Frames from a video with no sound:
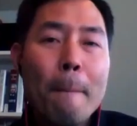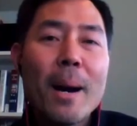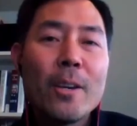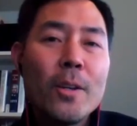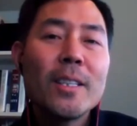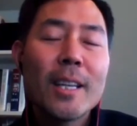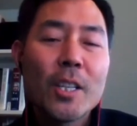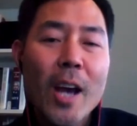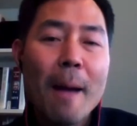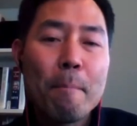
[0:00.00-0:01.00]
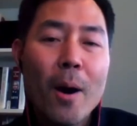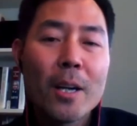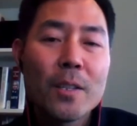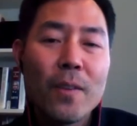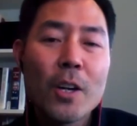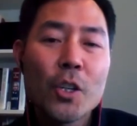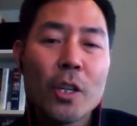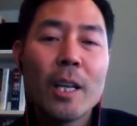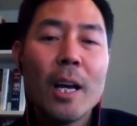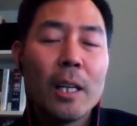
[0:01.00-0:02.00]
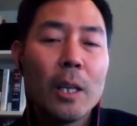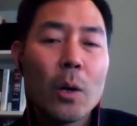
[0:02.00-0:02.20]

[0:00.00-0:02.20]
by using the chat box function